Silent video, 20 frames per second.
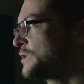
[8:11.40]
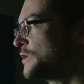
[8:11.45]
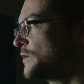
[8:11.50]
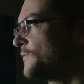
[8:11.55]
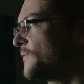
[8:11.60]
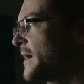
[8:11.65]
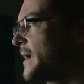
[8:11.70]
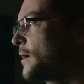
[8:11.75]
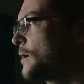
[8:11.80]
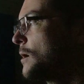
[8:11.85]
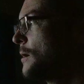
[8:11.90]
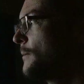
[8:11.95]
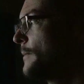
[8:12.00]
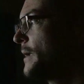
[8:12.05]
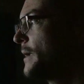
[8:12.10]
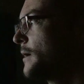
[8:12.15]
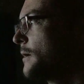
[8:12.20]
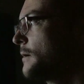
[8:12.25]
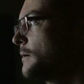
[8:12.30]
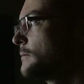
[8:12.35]
If I come
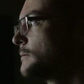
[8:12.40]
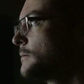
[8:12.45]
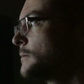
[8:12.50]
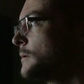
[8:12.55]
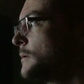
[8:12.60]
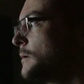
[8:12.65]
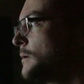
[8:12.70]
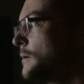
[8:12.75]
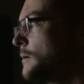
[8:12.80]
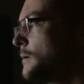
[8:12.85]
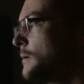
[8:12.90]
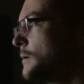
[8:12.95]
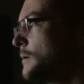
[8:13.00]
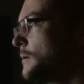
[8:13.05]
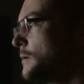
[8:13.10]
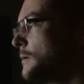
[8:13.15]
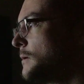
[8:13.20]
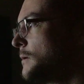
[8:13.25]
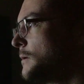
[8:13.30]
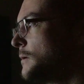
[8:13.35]
here
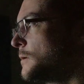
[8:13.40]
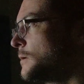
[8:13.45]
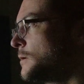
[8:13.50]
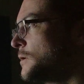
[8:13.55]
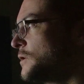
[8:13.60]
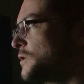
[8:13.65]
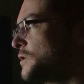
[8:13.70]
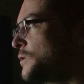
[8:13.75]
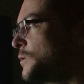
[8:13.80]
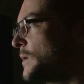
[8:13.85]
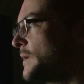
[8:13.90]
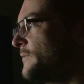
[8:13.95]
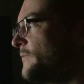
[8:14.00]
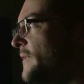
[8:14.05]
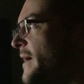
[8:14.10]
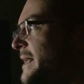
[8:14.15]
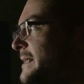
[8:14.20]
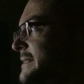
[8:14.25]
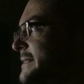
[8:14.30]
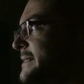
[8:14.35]
to
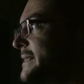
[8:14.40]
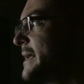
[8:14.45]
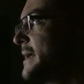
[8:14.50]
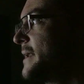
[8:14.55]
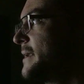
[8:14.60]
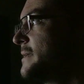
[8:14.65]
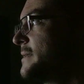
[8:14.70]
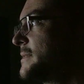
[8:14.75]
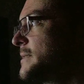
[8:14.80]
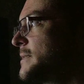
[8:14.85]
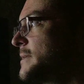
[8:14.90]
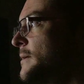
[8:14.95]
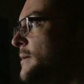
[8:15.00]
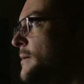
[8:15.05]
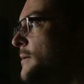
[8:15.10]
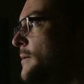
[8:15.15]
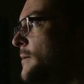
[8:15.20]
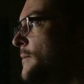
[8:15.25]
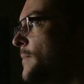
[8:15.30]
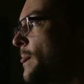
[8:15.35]
advanced settings,
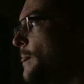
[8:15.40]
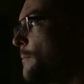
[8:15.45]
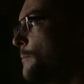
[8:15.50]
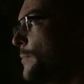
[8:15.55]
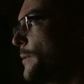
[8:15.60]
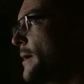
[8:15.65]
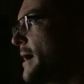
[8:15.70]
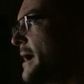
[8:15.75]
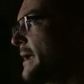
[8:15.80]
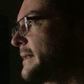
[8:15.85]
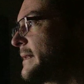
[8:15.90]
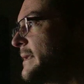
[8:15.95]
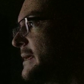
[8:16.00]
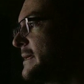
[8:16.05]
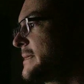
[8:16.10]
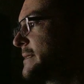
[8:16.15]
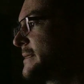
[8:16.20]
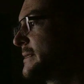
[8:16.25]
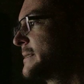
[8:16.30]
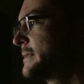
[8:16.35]

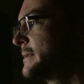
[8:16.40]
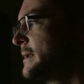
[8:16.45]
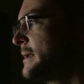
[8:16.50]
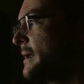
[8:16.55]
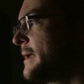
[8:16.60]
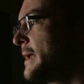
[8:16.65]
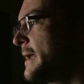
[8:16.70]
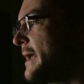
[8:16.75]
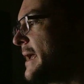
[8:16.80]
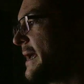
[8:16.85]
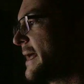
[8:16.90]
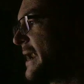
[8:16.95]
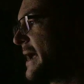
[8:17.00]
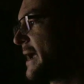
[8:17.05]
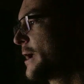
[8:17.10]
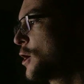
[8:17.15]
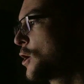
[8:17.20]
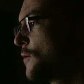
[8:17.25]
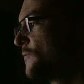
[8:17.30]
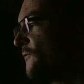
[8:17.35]
brightness, and
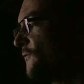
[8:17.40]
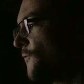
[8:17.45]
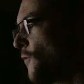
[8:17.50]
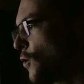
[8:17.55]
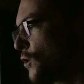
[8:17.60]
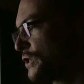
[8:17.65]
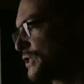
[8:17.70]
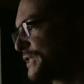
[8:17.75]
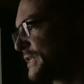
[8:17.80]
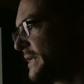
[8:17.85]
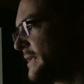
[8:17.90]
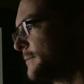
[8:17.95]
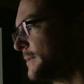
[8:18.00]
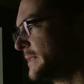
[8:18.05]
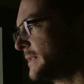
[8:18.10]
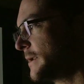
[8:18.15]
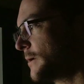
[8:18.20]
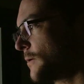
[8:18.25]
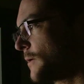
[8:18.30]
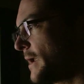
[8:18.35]
I force
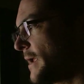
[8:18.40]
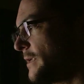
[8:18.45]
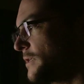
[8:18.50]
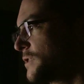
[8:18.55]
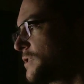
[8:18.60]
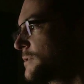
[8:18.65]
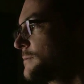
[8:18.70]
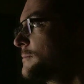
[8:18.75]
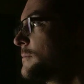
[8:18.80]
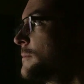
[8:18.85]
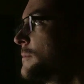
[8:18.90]
limited range.